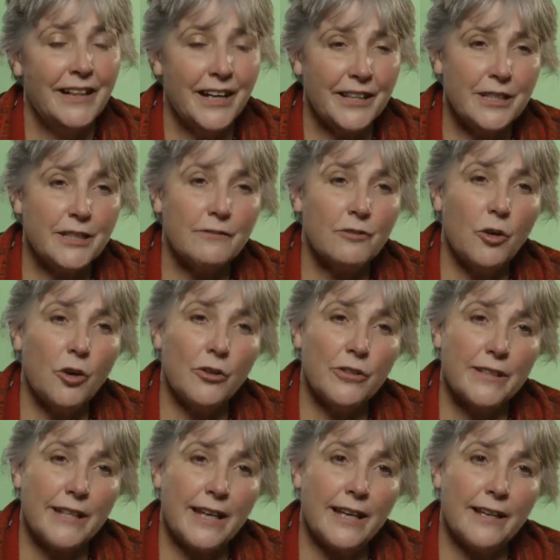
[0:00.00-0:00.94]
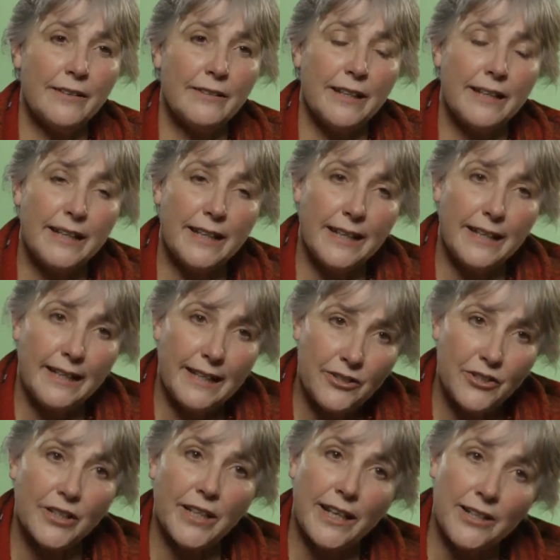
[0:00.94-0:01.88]
Others have gone down
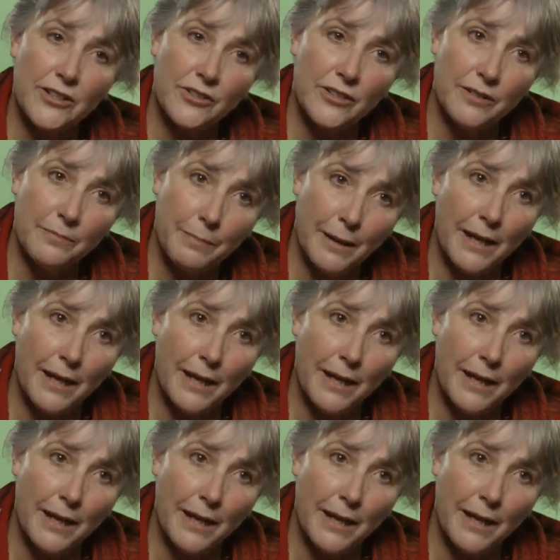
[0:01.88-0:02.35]
education